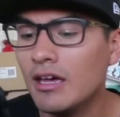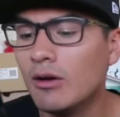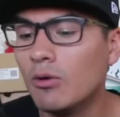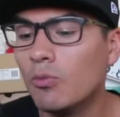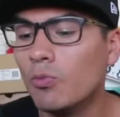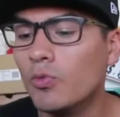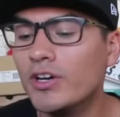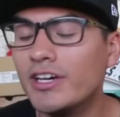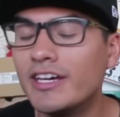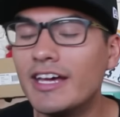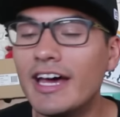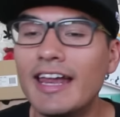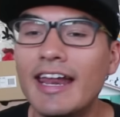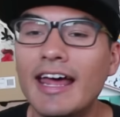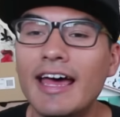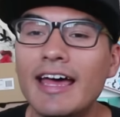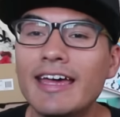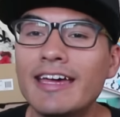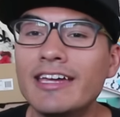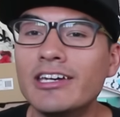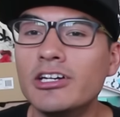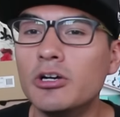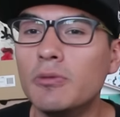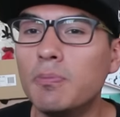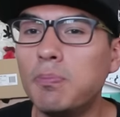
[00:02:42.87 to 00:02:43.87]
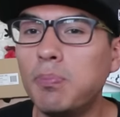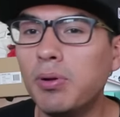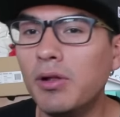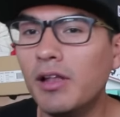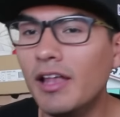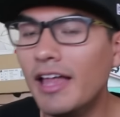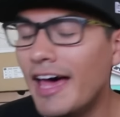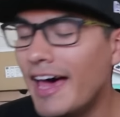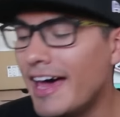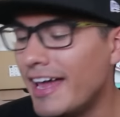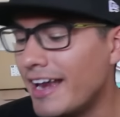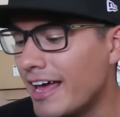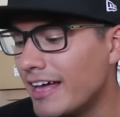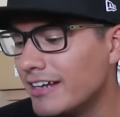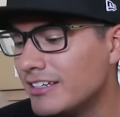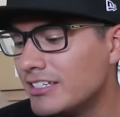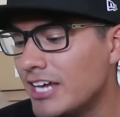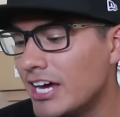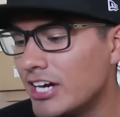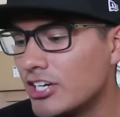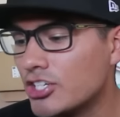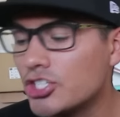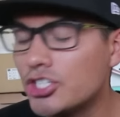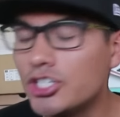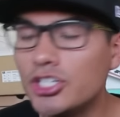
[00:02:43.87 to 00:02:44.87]
We got an inner plaid
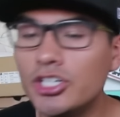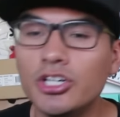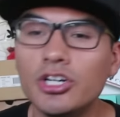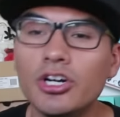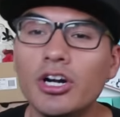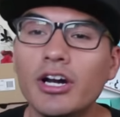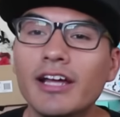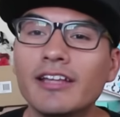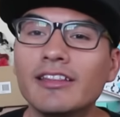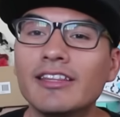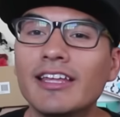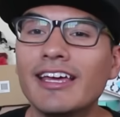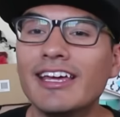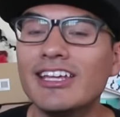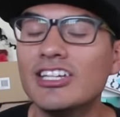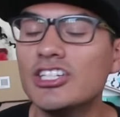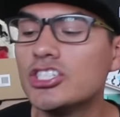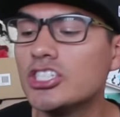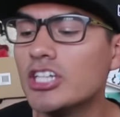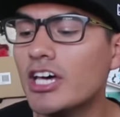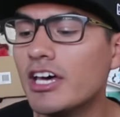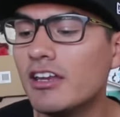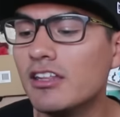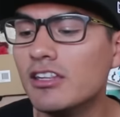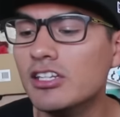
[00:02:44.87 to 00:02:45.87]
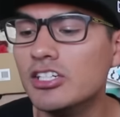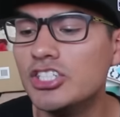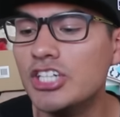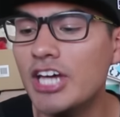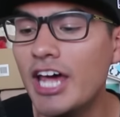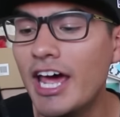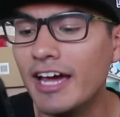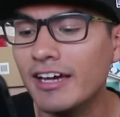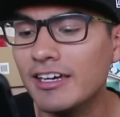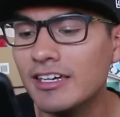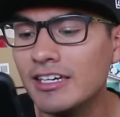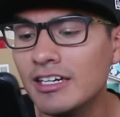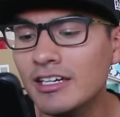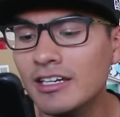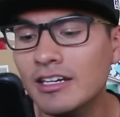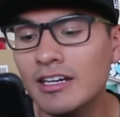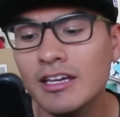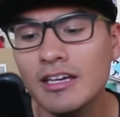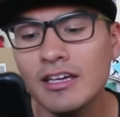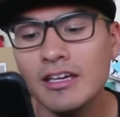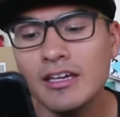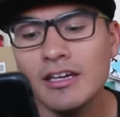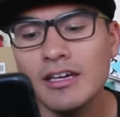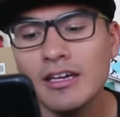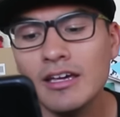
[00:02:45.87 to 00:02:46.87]
texture in the inside of the jacket.
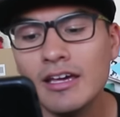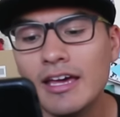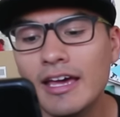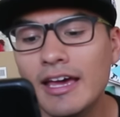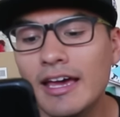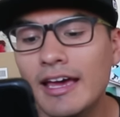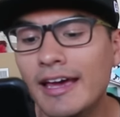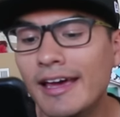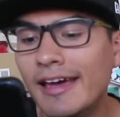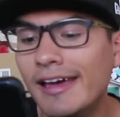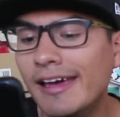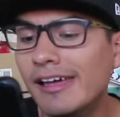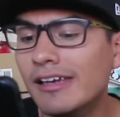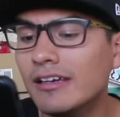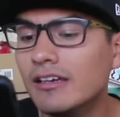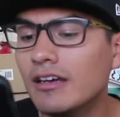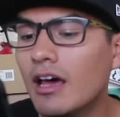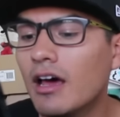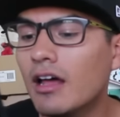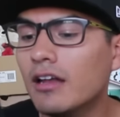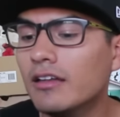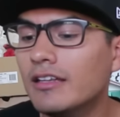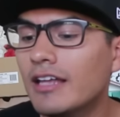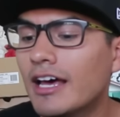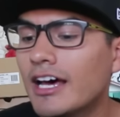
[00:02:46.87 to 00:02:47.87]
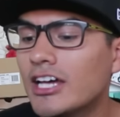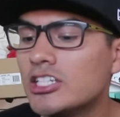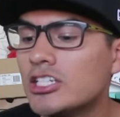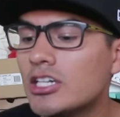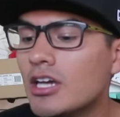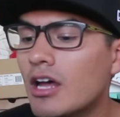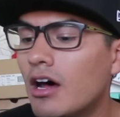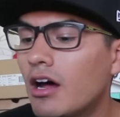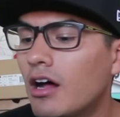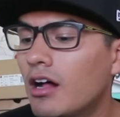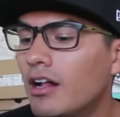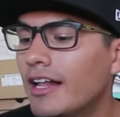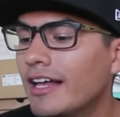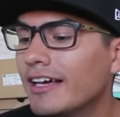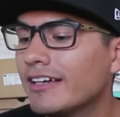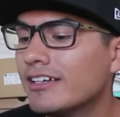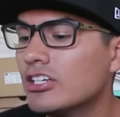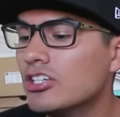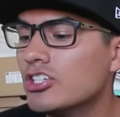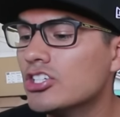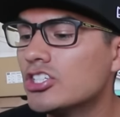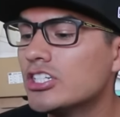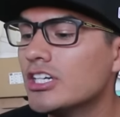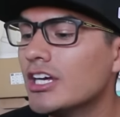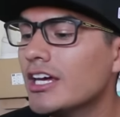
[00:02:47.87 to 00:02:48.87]
And that's all I
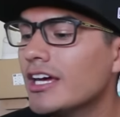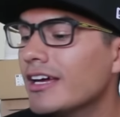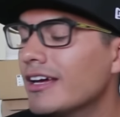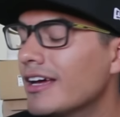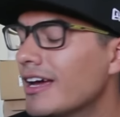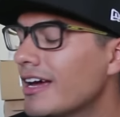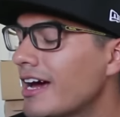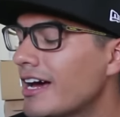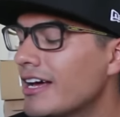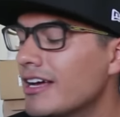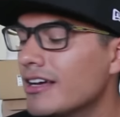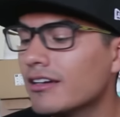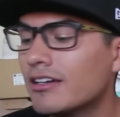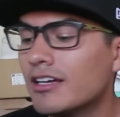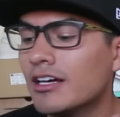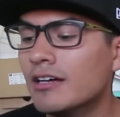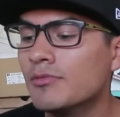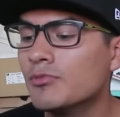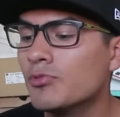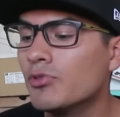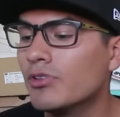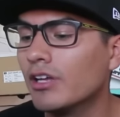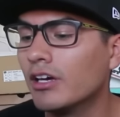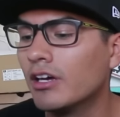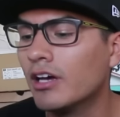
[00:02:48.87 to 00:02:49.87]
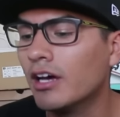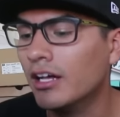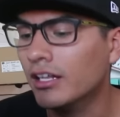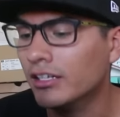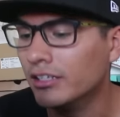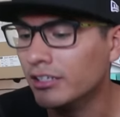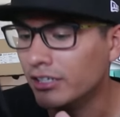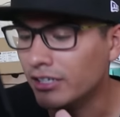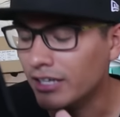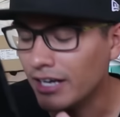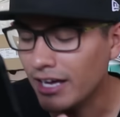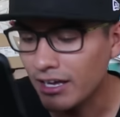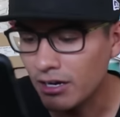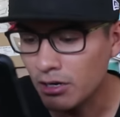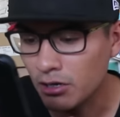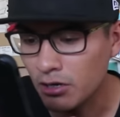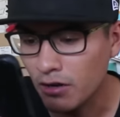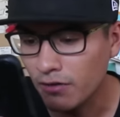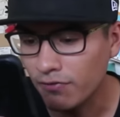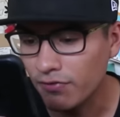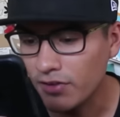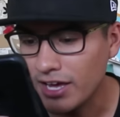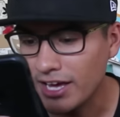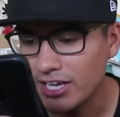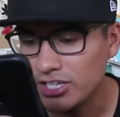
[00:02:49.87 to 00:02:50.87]
can say. It comes with a color. I don't
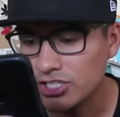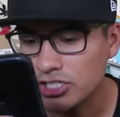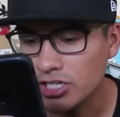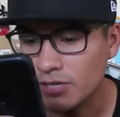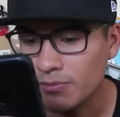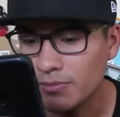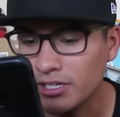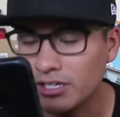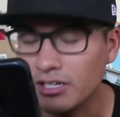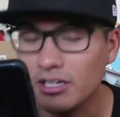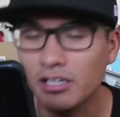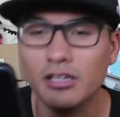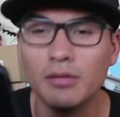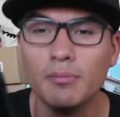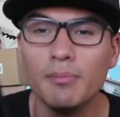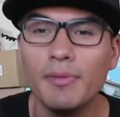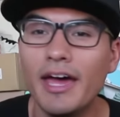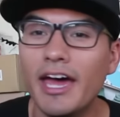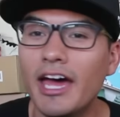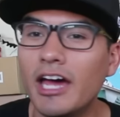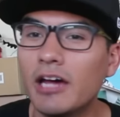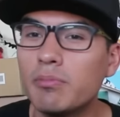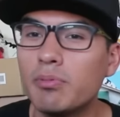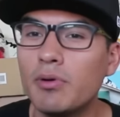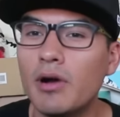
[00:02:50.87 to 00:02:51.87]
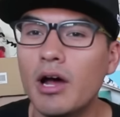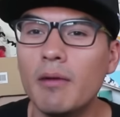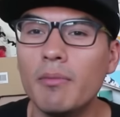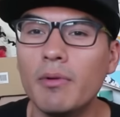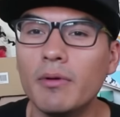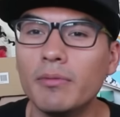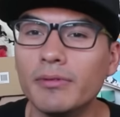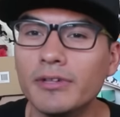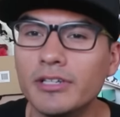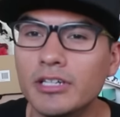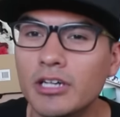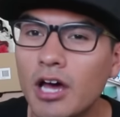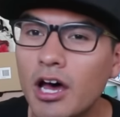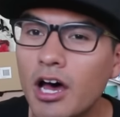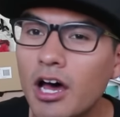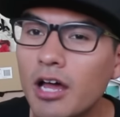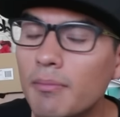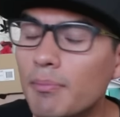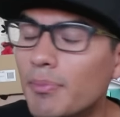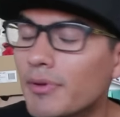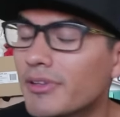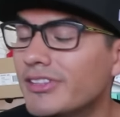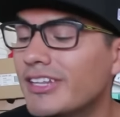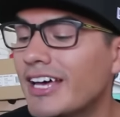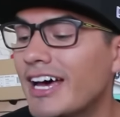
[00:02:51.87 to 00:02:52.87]
know if it has something on the back. Probably
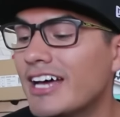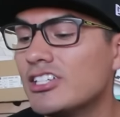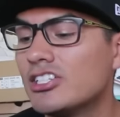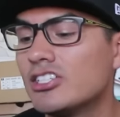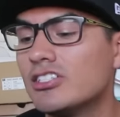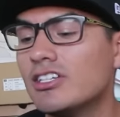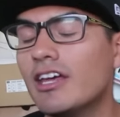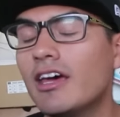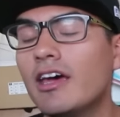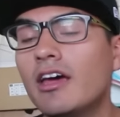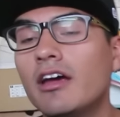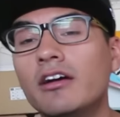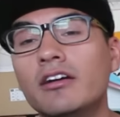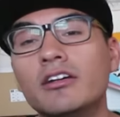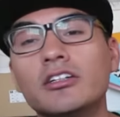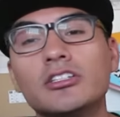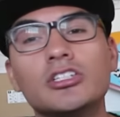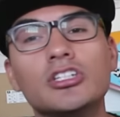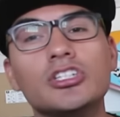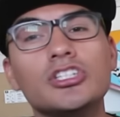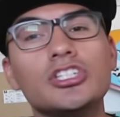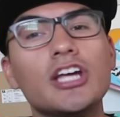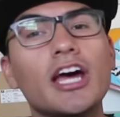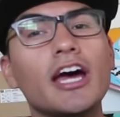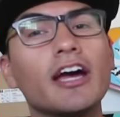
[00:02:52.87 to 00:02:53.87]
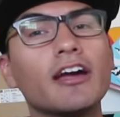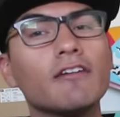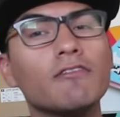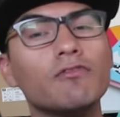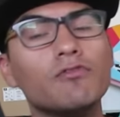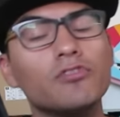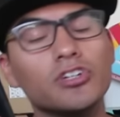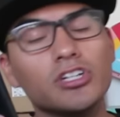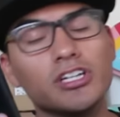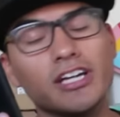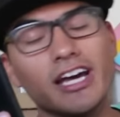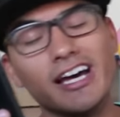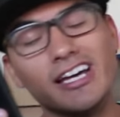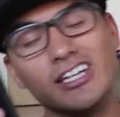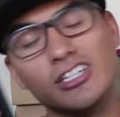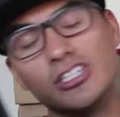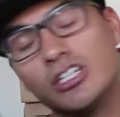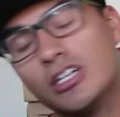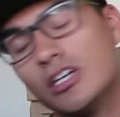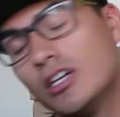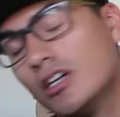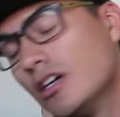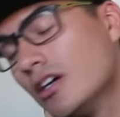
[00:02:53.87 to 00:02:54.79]
not. But that's the Harrington jacket for you guys.